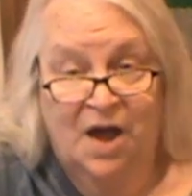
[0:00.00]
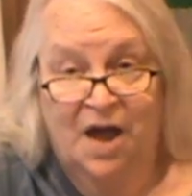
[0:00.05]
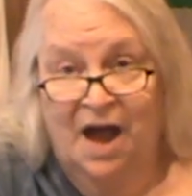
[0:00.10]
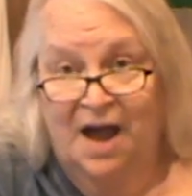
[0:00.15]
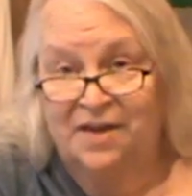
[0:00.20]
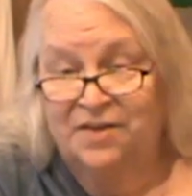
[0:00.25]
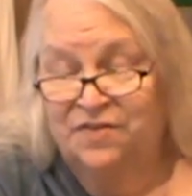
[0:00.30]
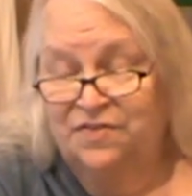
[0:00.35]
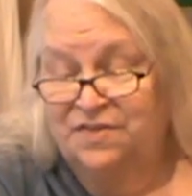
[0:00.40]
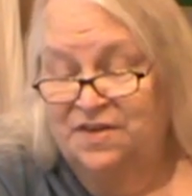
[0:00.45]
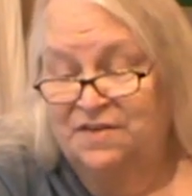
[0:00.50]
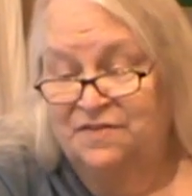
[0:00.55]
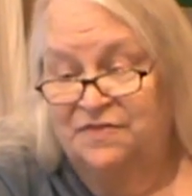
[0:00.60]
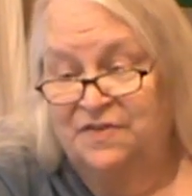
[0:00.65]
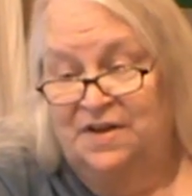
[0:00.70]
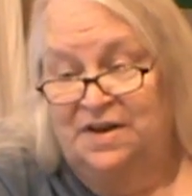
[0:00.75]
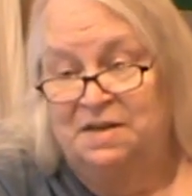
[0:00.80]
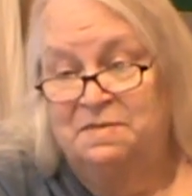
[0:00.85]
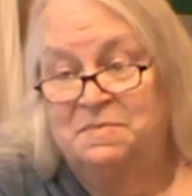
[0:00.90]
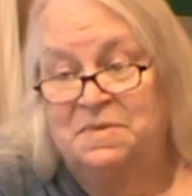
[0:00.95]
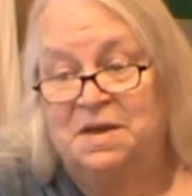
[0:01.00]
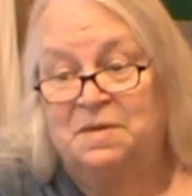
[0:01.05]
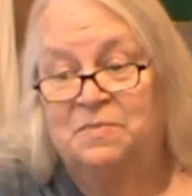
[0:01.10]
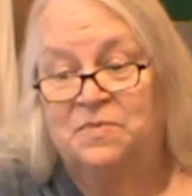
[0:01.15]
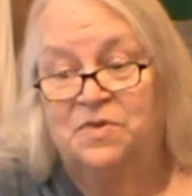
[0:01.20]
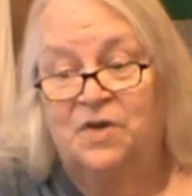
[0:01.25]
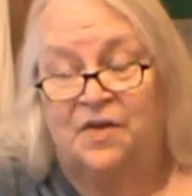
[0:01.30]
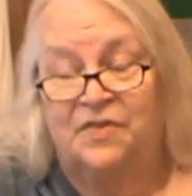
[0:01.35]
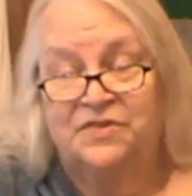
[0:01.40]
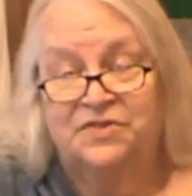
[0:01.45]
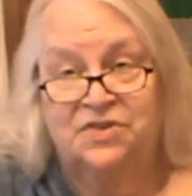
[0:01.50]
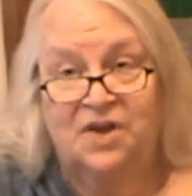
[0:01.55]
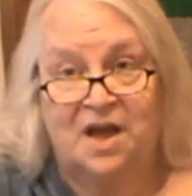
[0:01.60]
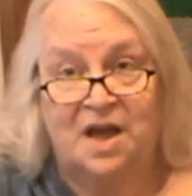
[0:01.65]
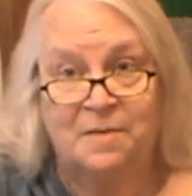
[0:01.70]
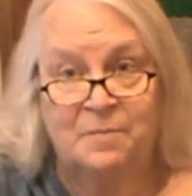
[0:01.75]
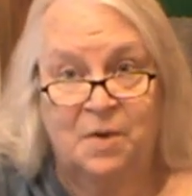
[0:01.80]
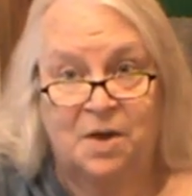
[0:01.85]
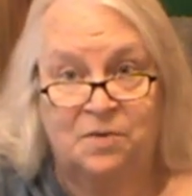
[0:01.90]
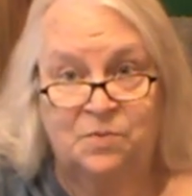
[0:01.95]
I see funny memes all the
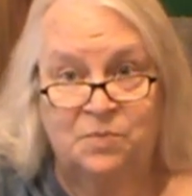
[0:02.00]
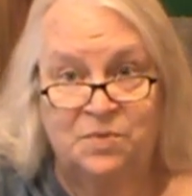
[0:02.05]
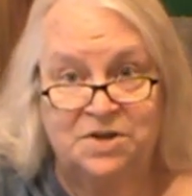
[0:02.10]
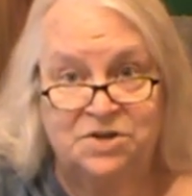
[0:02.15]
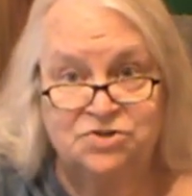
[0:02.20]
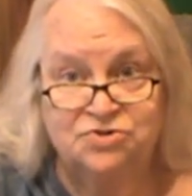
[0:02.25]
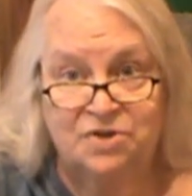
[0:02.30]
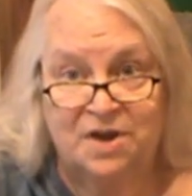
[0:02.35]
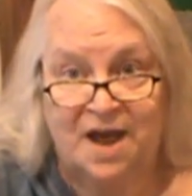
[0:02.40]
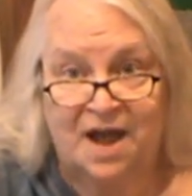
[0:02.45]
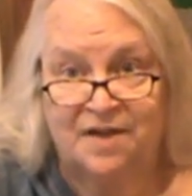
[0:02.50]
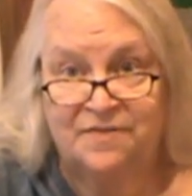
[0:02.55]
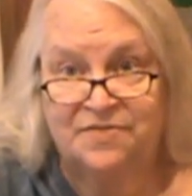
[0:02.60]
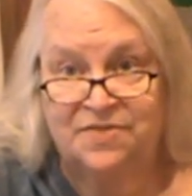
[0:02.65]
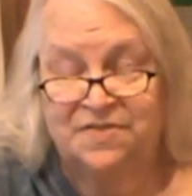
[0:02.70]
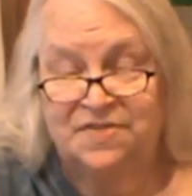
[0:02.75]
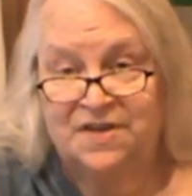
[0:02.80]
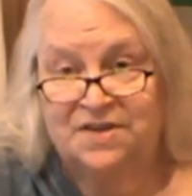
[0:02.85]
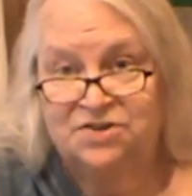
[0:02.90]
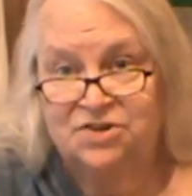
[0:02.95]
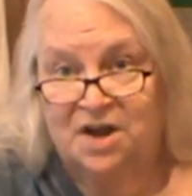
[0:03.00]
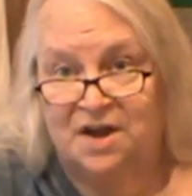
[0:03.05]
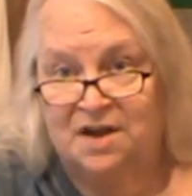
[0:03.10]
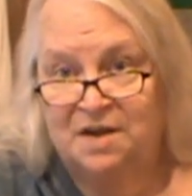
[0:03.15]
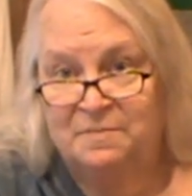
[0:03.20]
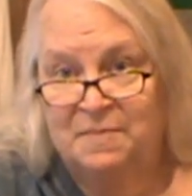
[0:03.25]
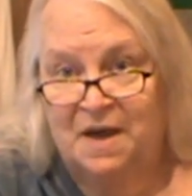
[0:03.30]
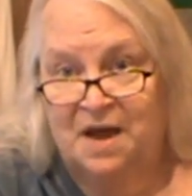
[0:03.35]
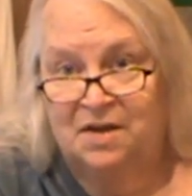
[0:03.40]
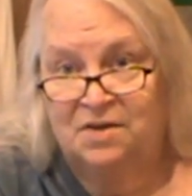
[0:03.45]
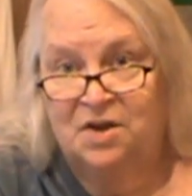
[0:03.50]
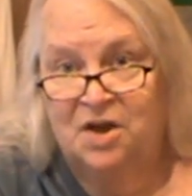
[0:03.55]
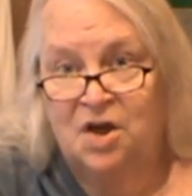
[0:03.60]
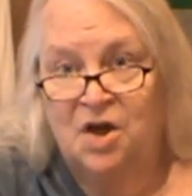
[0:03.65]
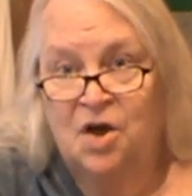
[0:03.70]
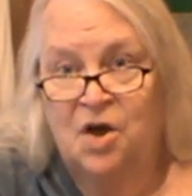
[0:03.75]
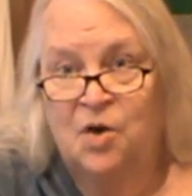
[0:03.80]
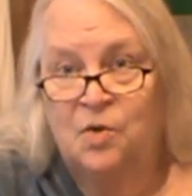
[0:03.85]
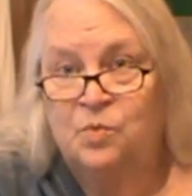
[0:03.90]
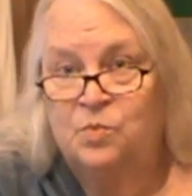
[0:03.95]
time on witchcraft that they talk about
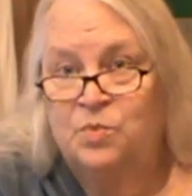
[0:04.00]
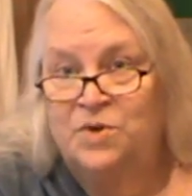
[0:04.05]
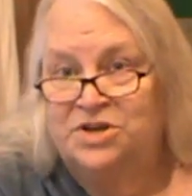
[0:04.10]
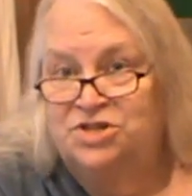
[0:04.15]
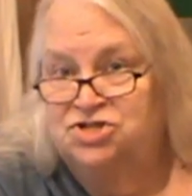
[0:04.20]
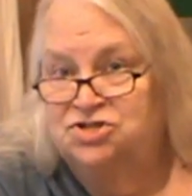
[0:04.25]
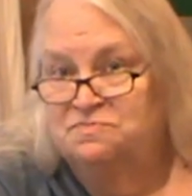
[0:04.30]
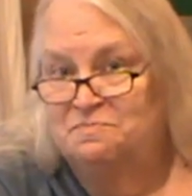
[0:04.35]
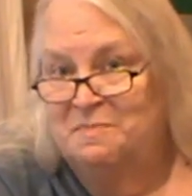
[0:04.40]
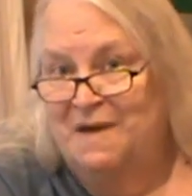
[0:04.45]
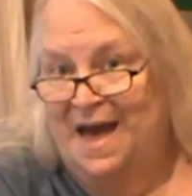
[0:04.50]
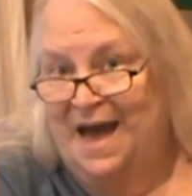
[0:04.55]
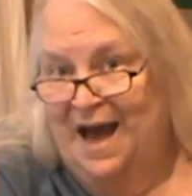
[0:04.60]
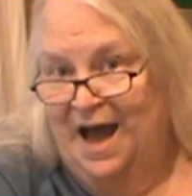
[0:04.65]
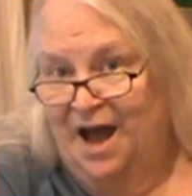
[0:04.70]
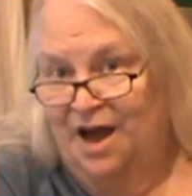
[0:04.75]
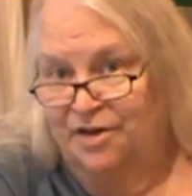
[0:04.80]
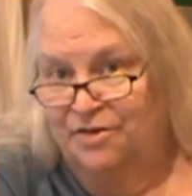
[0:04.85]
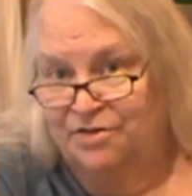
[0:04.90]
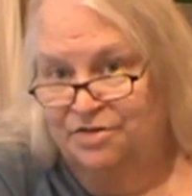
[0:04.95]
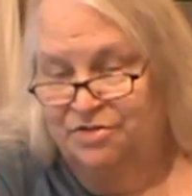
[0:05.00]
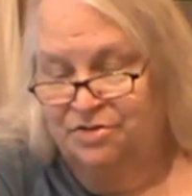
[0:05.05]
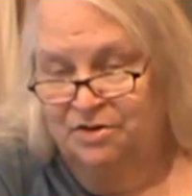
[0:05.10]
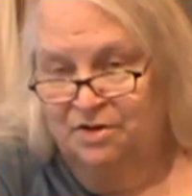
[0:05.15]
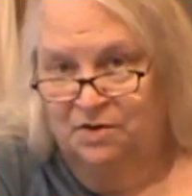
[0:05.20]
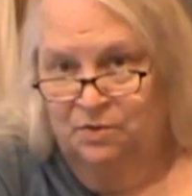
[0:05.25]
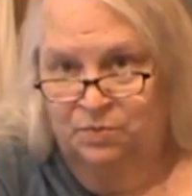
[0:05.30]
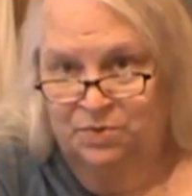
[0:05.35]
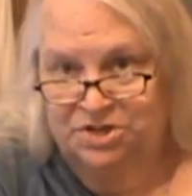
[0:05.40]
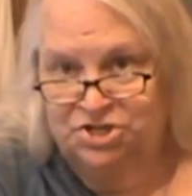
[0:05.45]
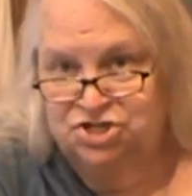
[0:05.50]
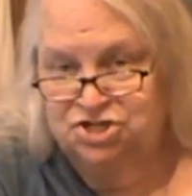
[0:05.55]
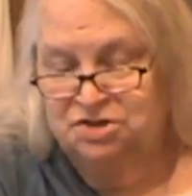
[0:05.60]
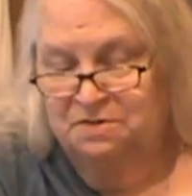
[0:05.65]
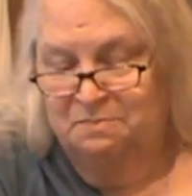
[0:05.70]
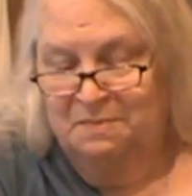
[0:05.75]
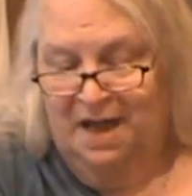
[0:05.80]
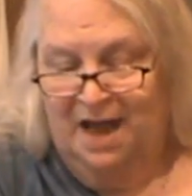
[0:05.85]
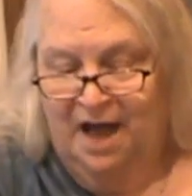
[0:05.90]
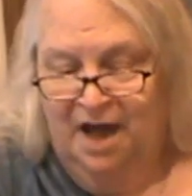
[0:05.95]
witch math, witch
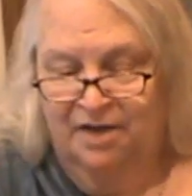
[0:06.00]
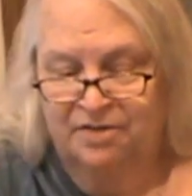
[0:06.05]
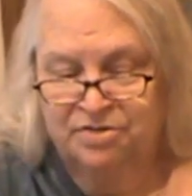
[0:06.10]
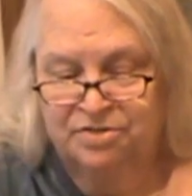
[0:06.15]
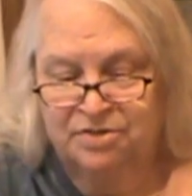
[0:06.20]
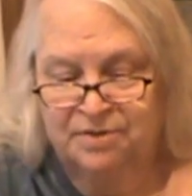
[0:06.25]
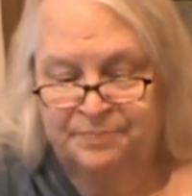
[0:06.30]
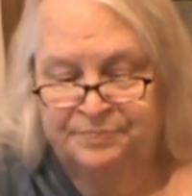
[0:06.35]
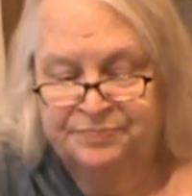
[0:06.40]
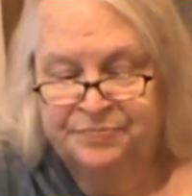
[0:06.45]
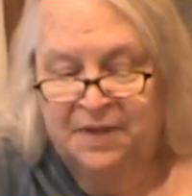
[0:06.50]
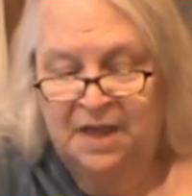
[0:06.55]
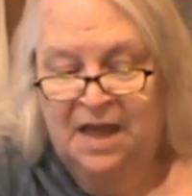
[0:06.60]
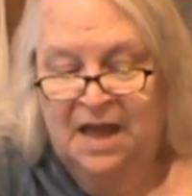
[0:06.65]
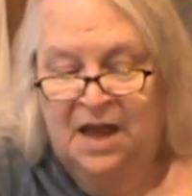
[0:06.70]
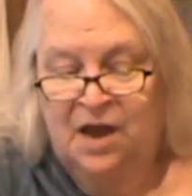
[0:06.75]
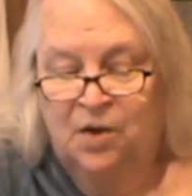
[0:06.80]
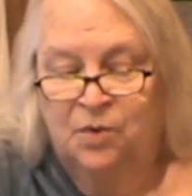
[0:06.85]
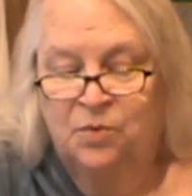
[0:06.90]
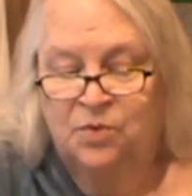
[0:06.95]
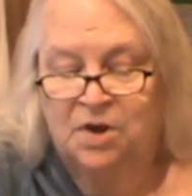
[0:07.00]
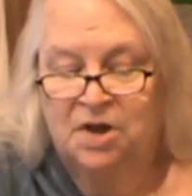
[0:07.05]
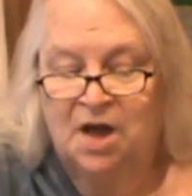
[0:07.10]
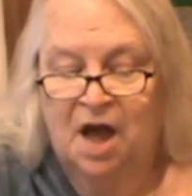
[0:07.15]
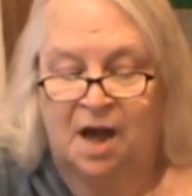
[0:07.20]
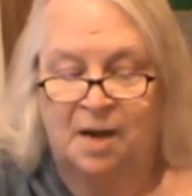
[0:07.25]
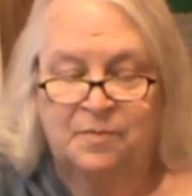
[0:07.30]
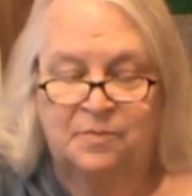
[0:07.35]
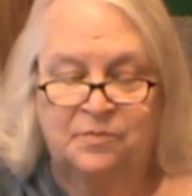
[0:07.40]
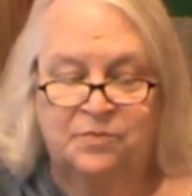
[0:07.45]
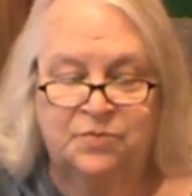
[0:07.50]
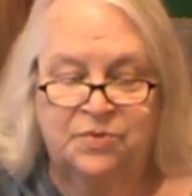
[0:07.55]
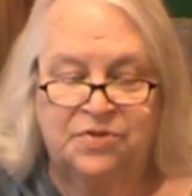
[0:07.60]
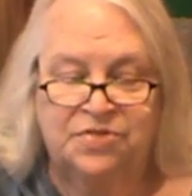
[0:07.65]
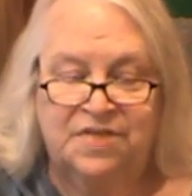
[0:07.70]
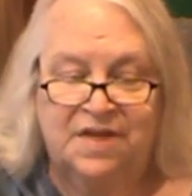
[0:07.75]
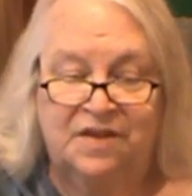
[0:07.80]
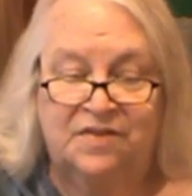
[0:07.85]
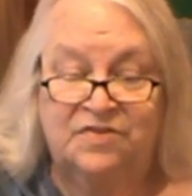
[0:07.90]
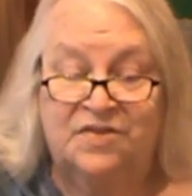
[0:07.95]
math, um, for
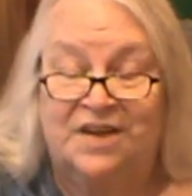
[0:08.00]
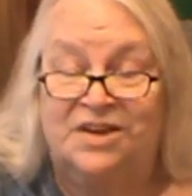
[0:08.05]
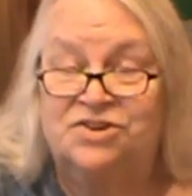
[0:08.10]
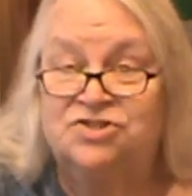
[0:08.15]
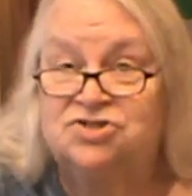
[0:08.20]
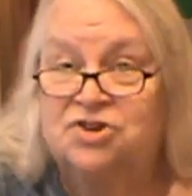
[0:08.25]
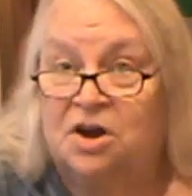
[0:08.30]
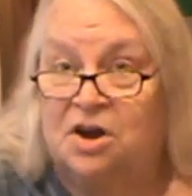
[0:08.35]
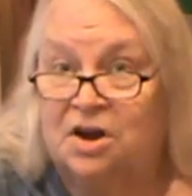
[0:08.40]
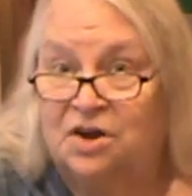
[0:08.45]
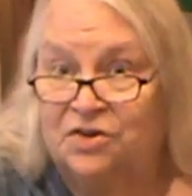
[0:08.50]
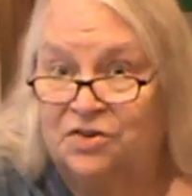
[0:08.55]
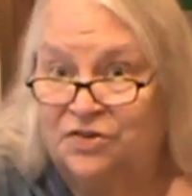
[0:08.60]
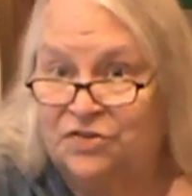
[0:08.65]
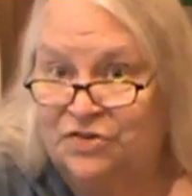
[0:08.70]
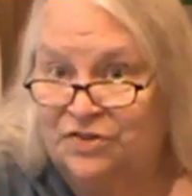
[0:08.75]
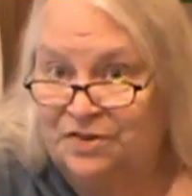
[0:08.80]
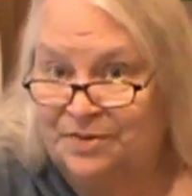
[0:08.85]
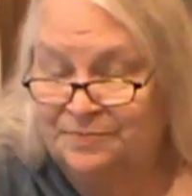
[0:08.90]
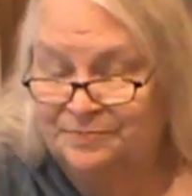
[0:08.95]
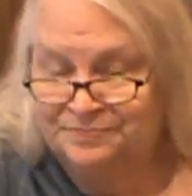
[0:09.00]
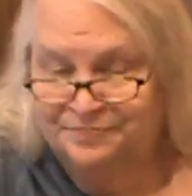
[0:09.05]
things like jars.